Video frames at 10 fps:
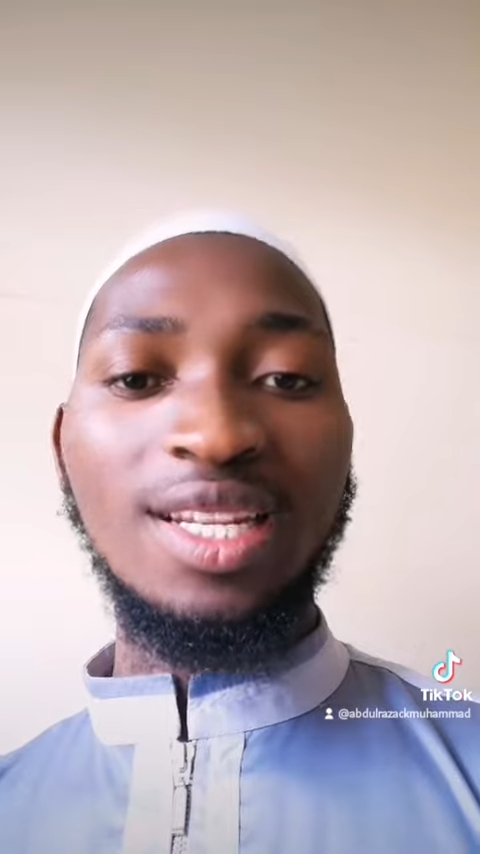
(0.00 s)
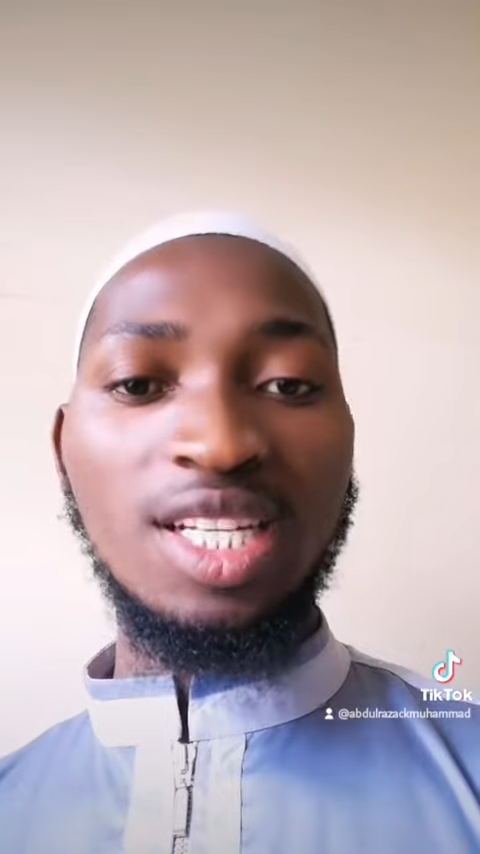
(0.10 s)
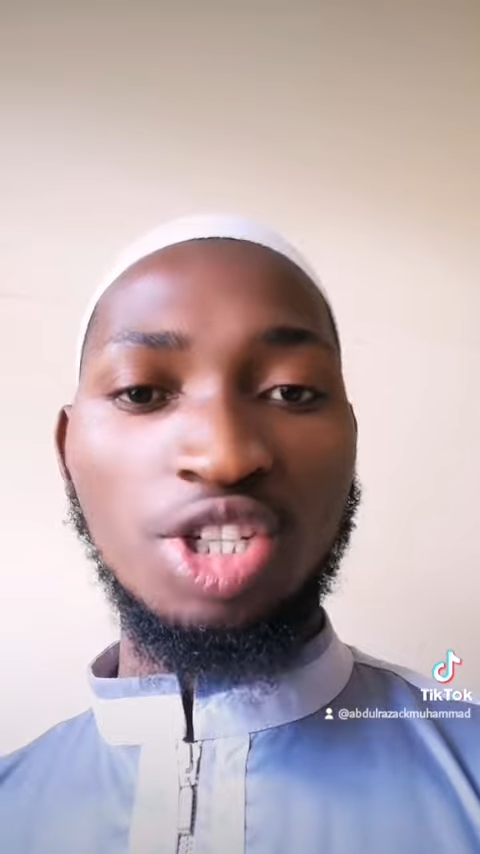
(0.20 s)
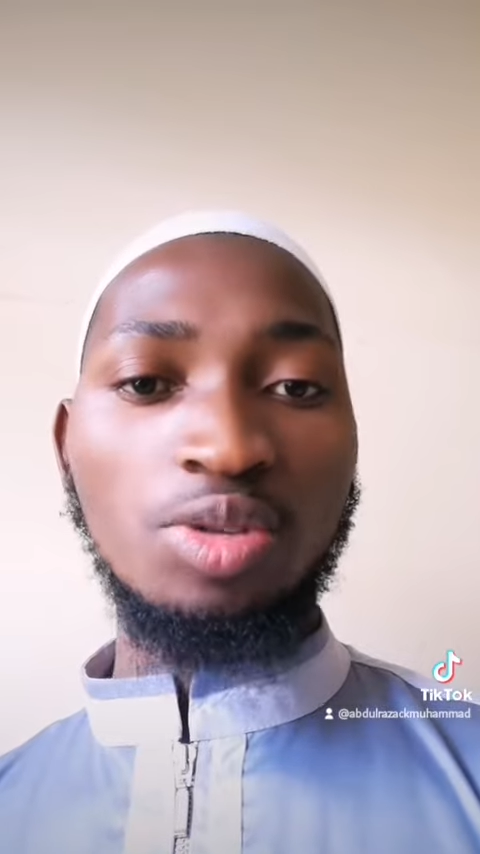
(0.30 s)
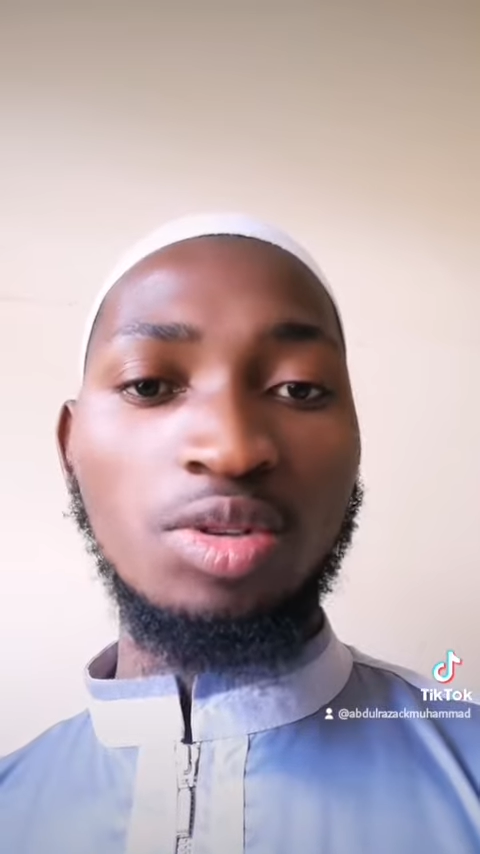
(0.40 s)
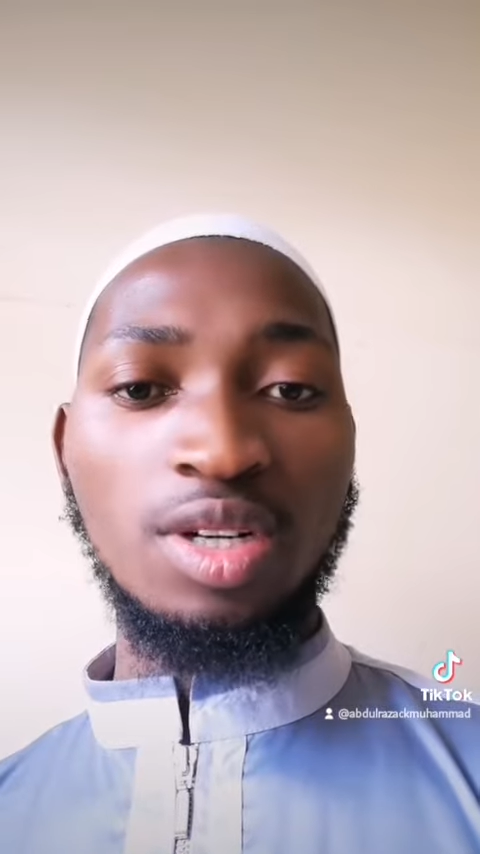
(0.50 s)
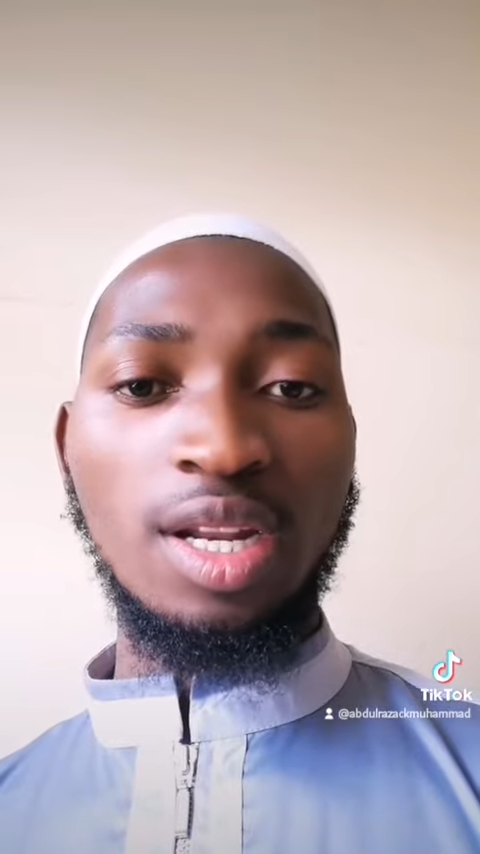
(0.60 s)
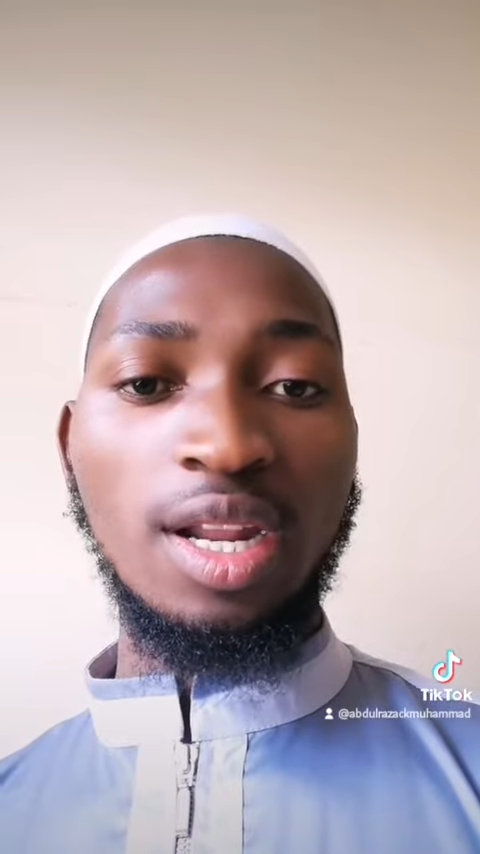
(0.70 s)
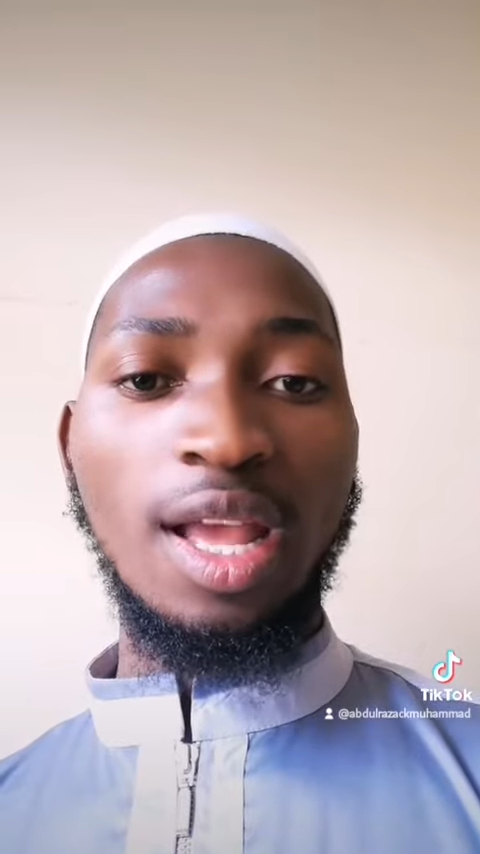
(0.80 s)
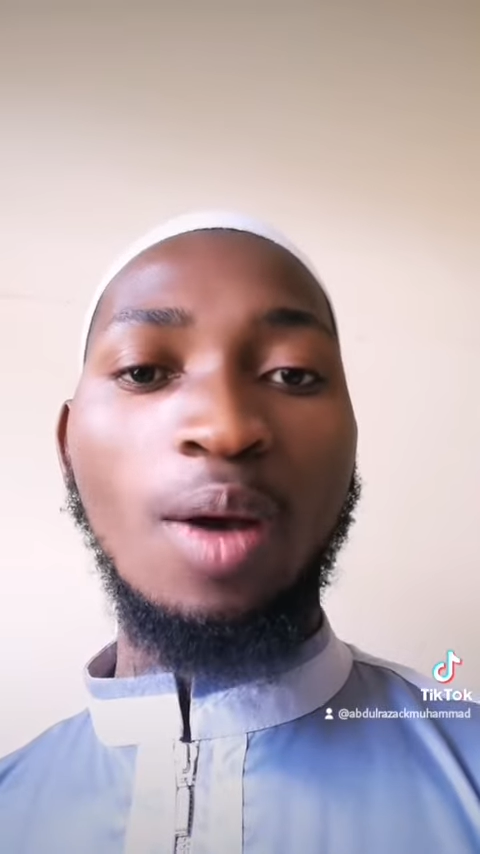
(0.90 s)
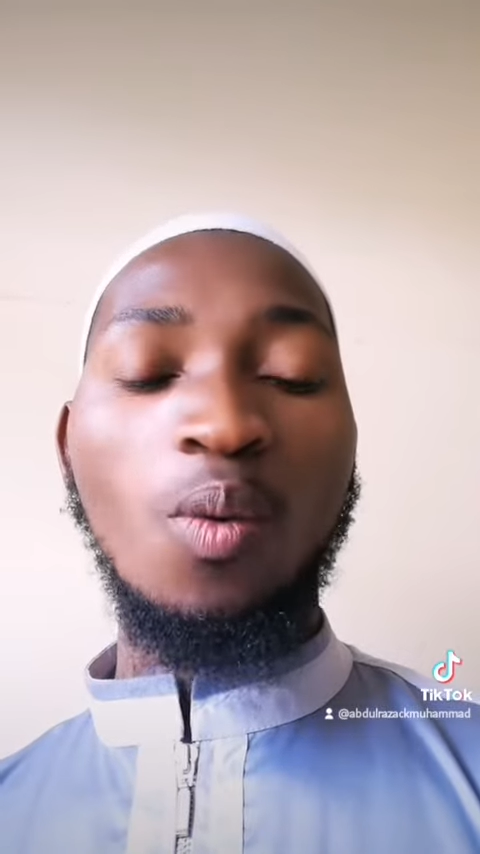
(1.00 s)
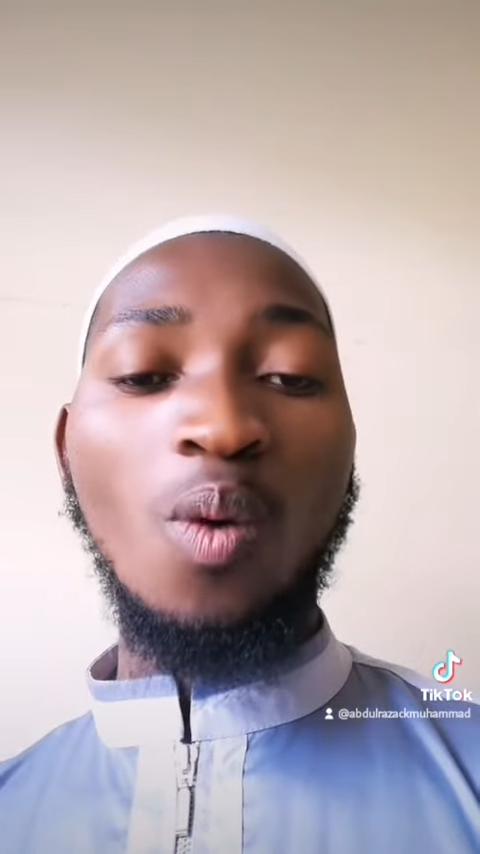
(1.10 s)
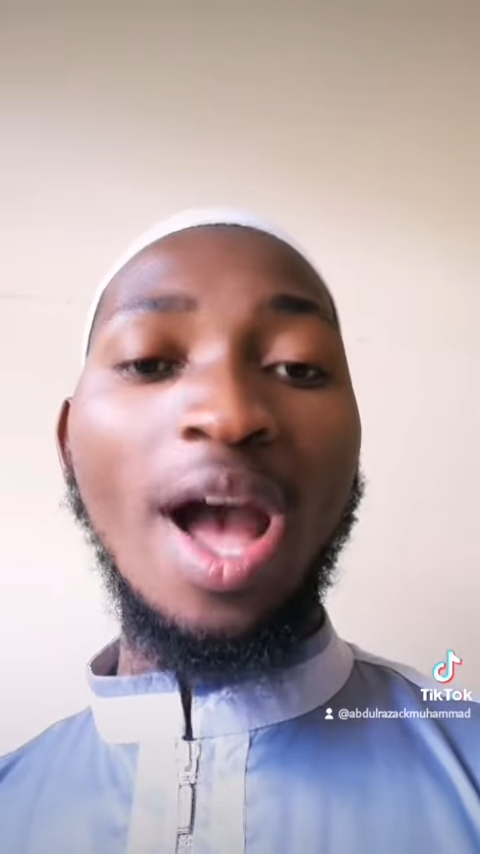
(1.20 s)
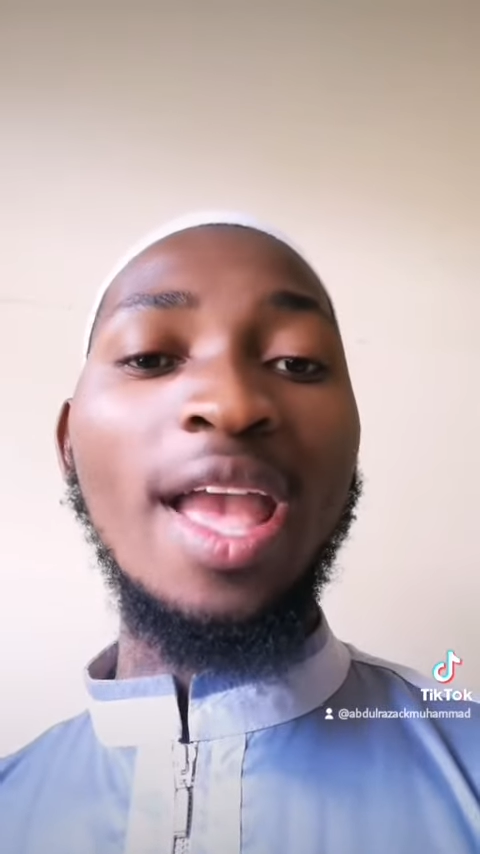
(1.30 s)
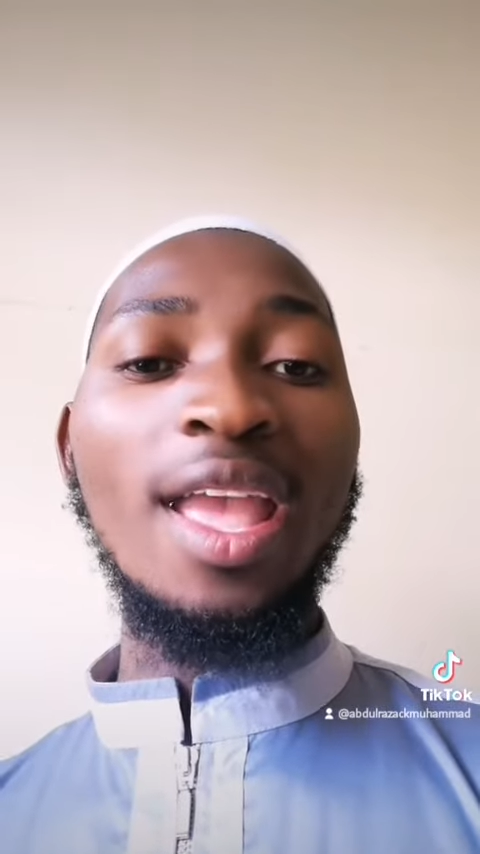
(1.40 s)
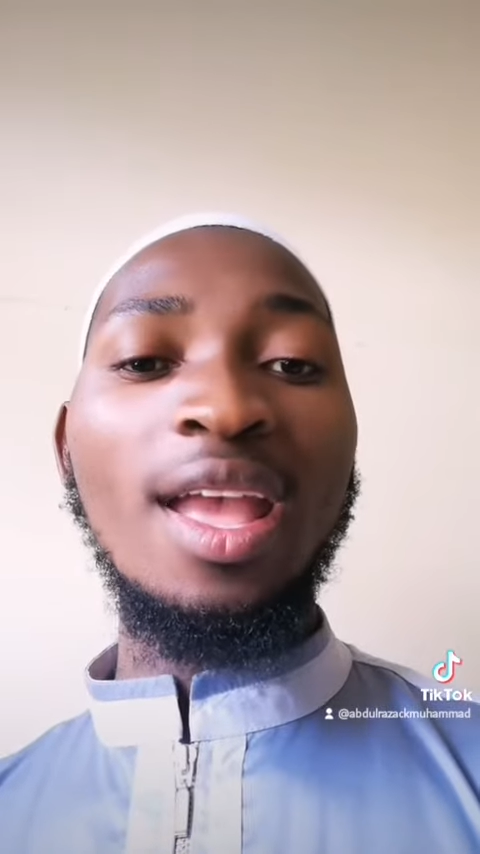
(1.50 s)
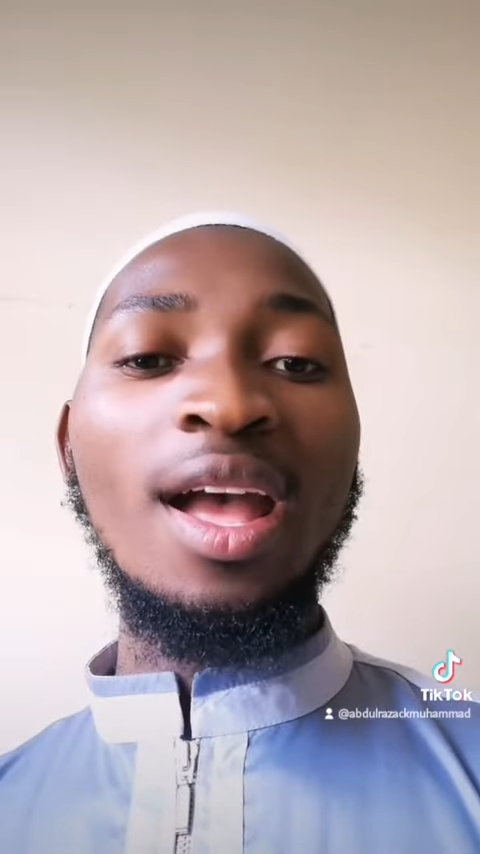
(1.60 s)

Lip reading: getting children? Why